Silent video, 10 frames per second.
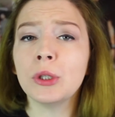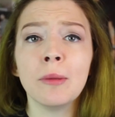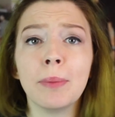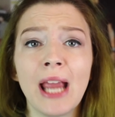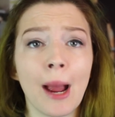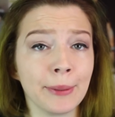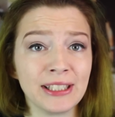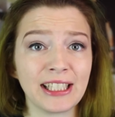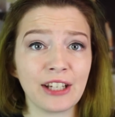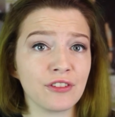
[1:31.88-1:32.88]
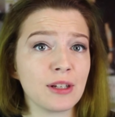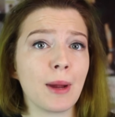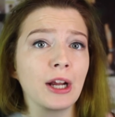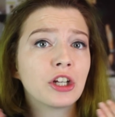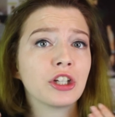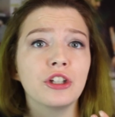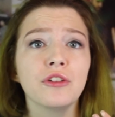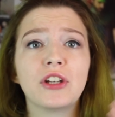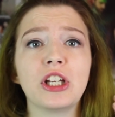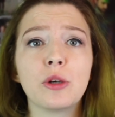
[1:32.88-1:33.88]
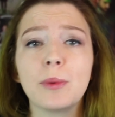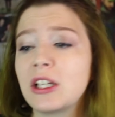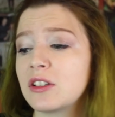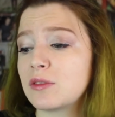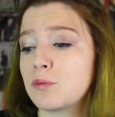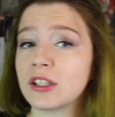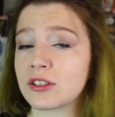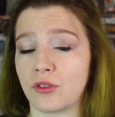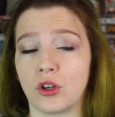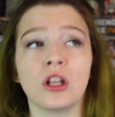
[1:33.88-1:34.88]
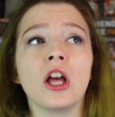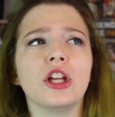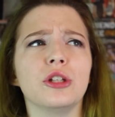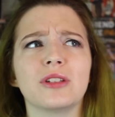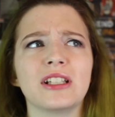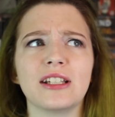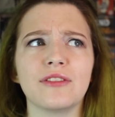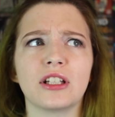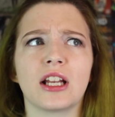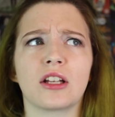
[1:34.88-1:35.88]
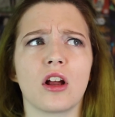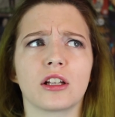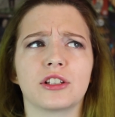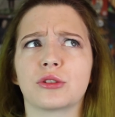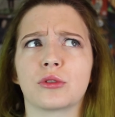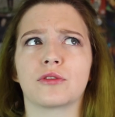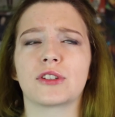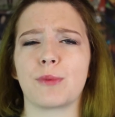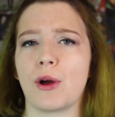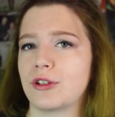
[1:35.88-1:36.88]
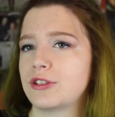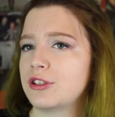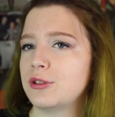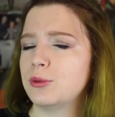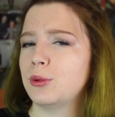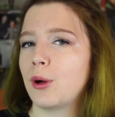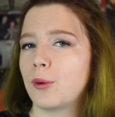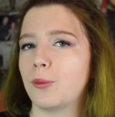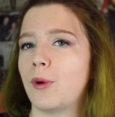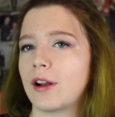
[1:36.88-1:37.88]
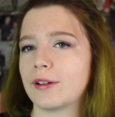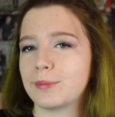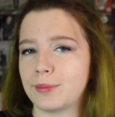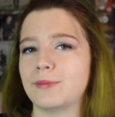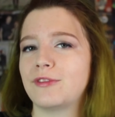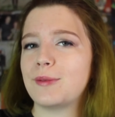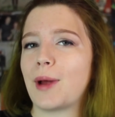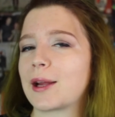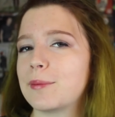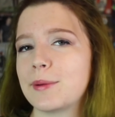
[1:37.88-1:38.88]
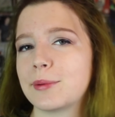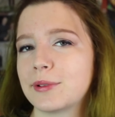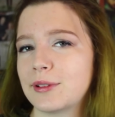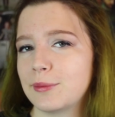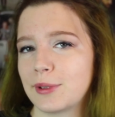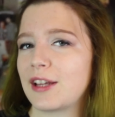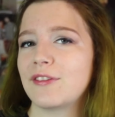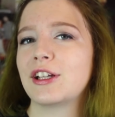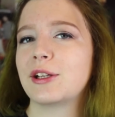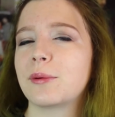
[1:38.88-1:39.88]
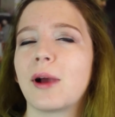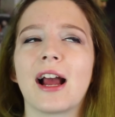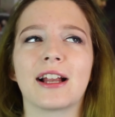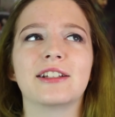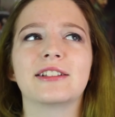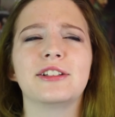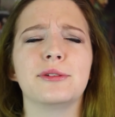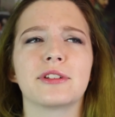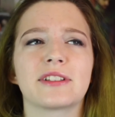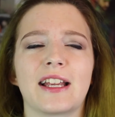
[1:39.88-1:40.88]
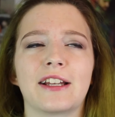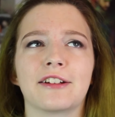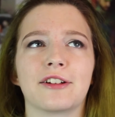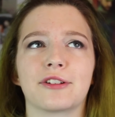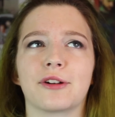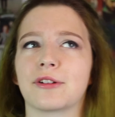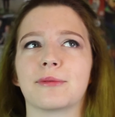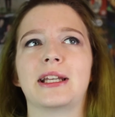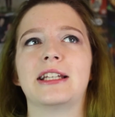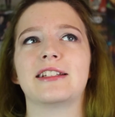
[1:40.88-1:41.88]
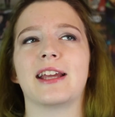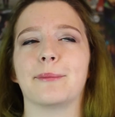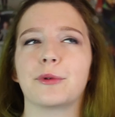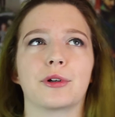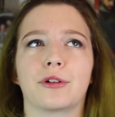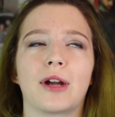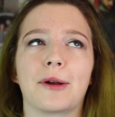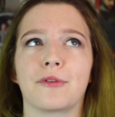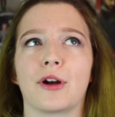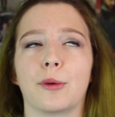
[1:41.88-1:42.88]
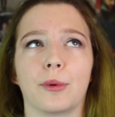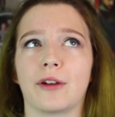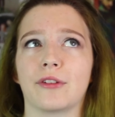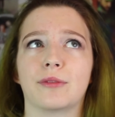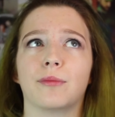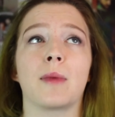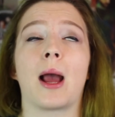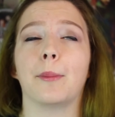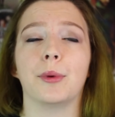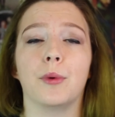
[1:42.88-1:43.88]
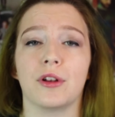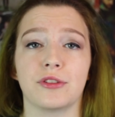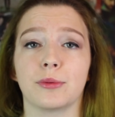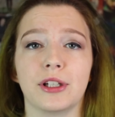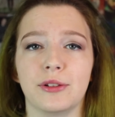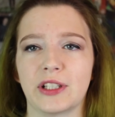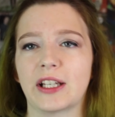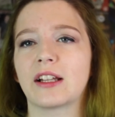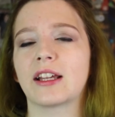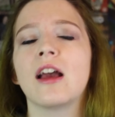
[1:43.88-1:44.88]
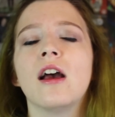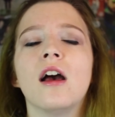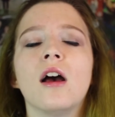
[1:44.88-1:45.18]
wouldn't be happy to get feedback on a new video because, first of all, you didn't even acknowledge or respond to what feedback people were giving you, and you just sent another automated DM or a crowdfire or whatever app it was you were using. Like,